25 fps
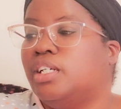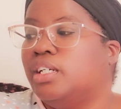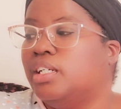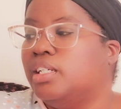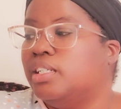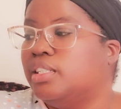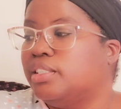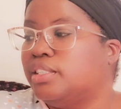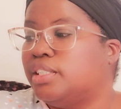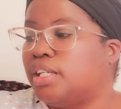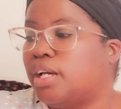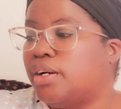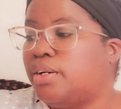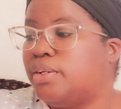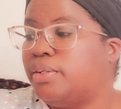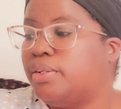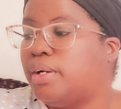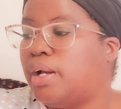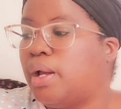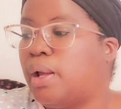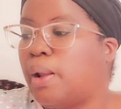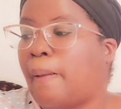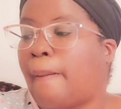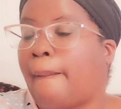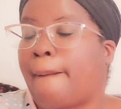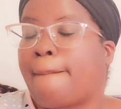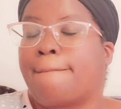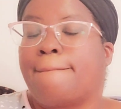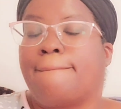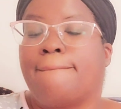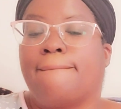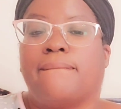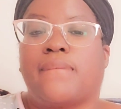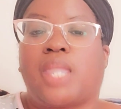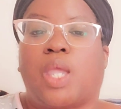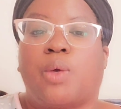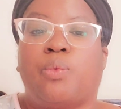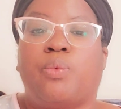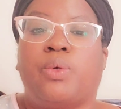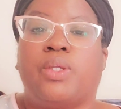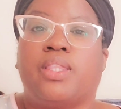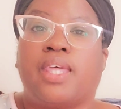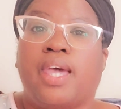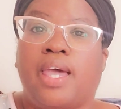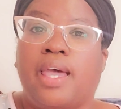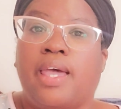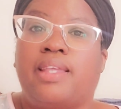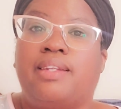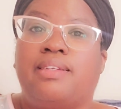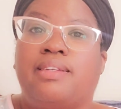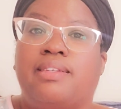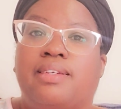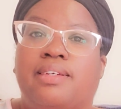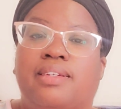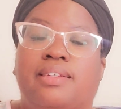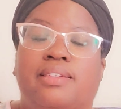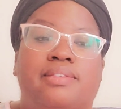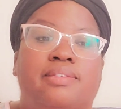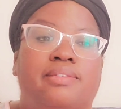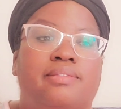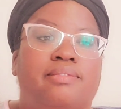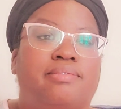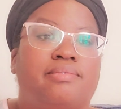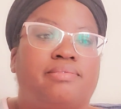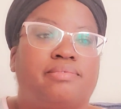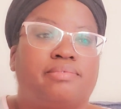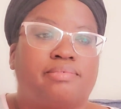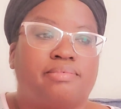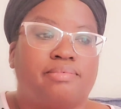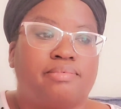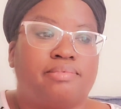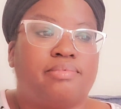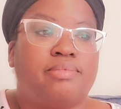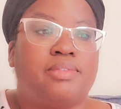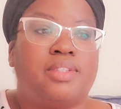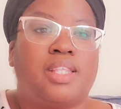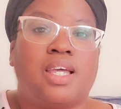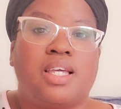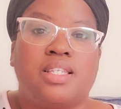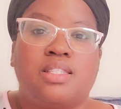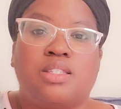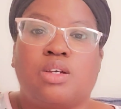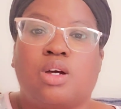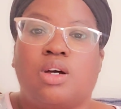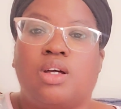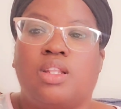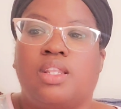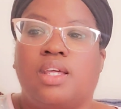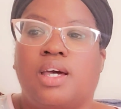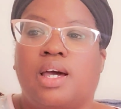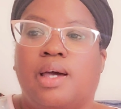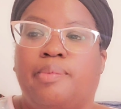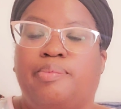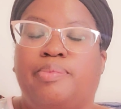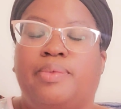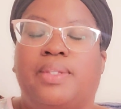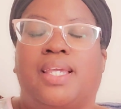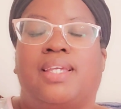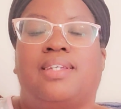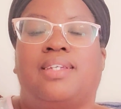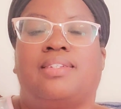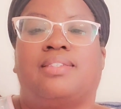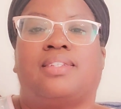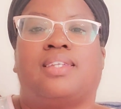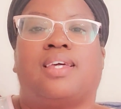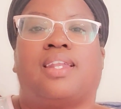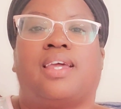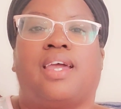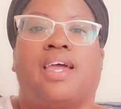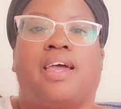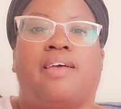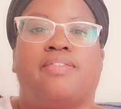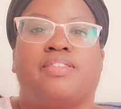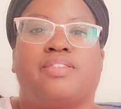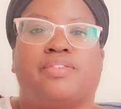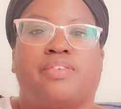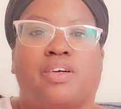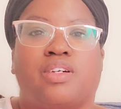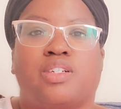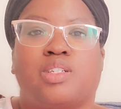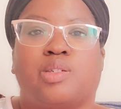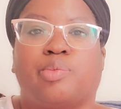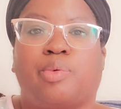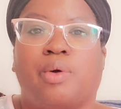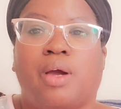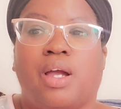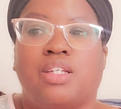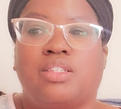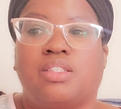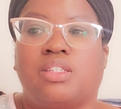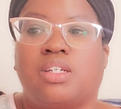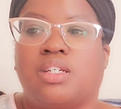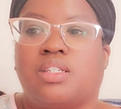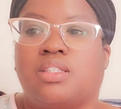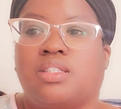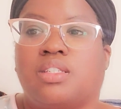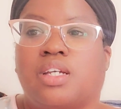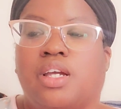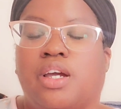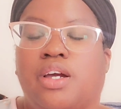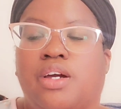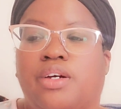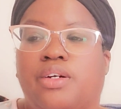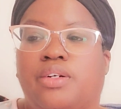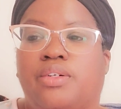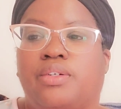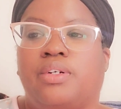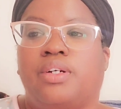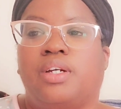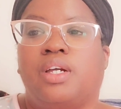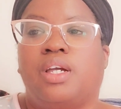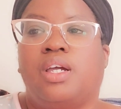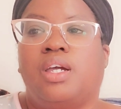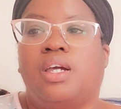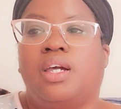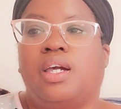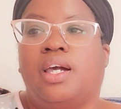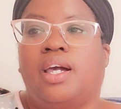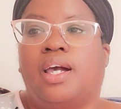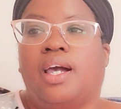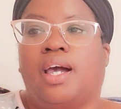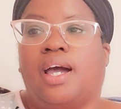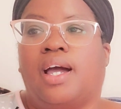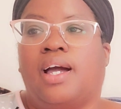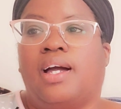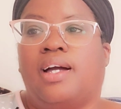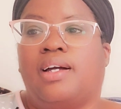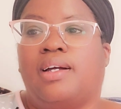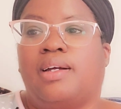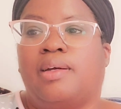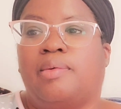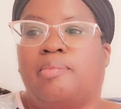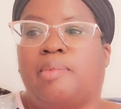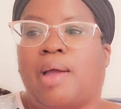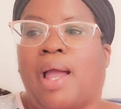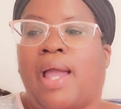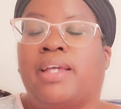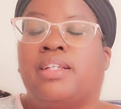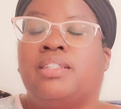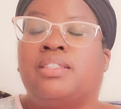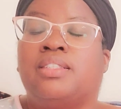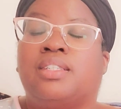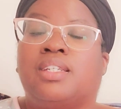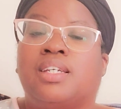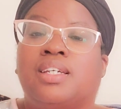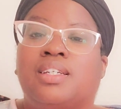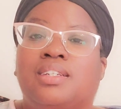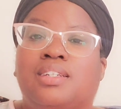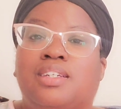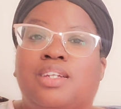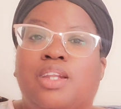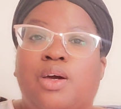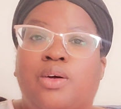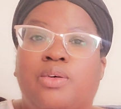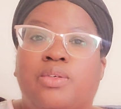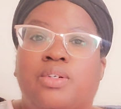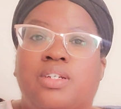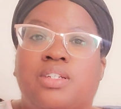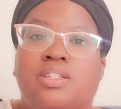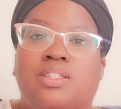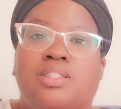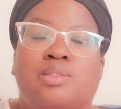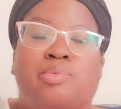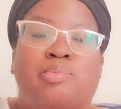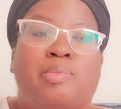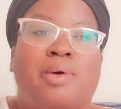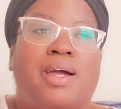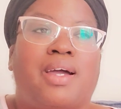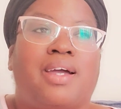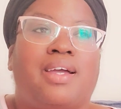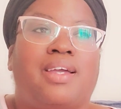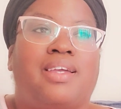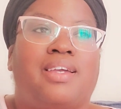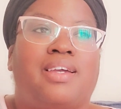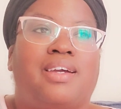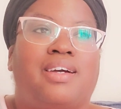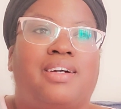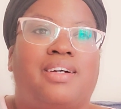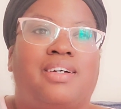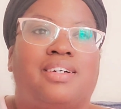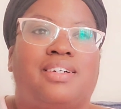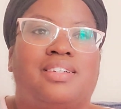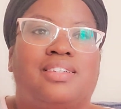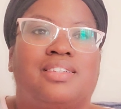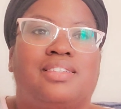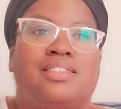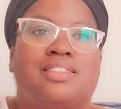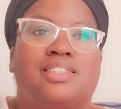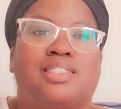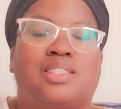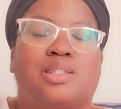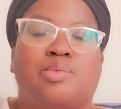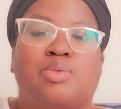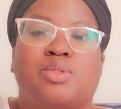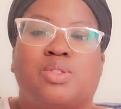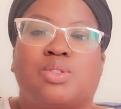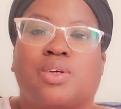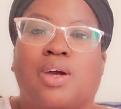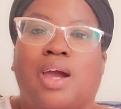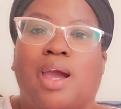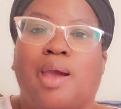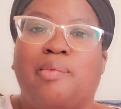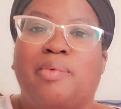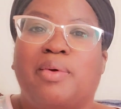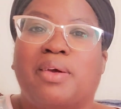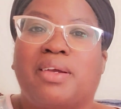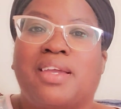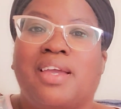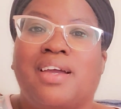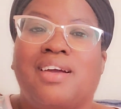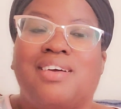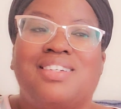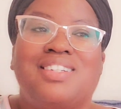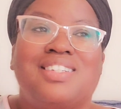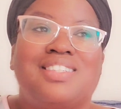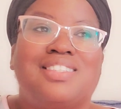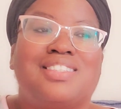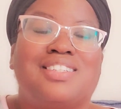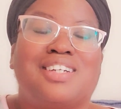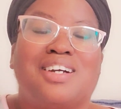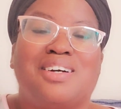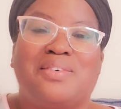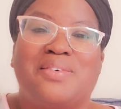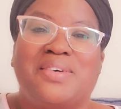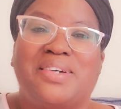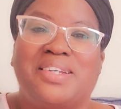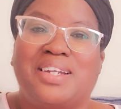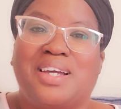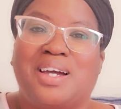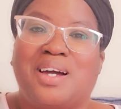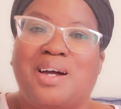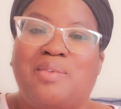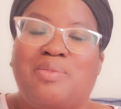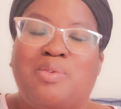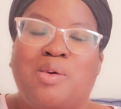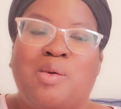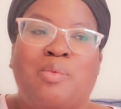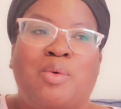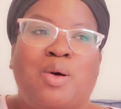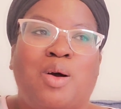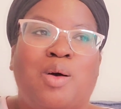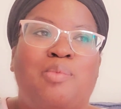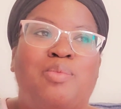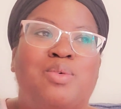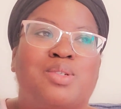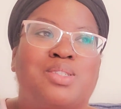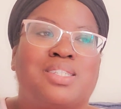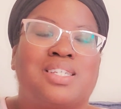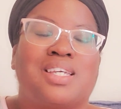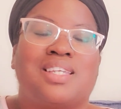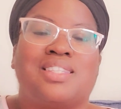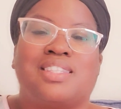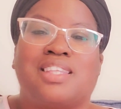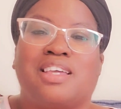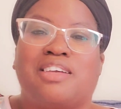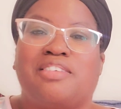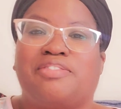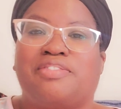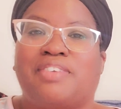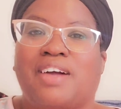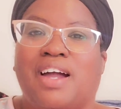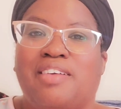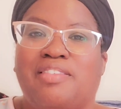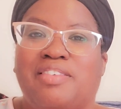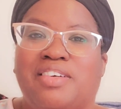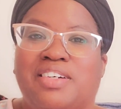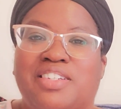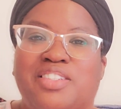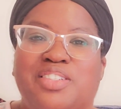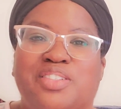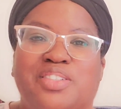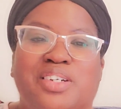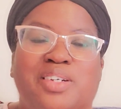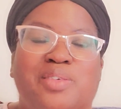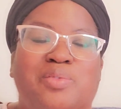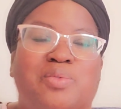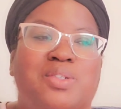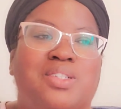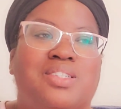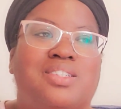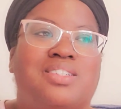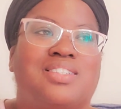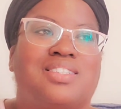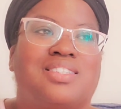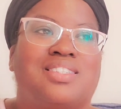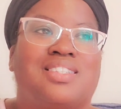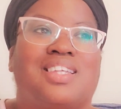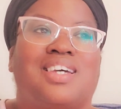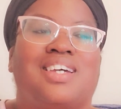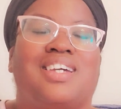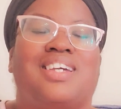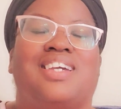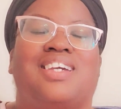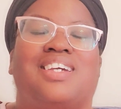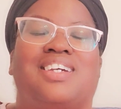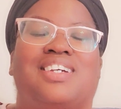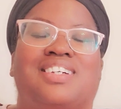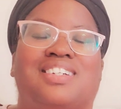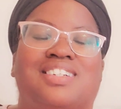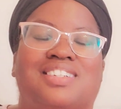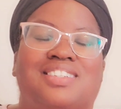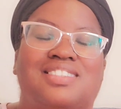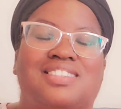So with that, that's all the updates that I have as far as projects go. I did notice my subscriber count is going up. I'm almost at that 500, which is like,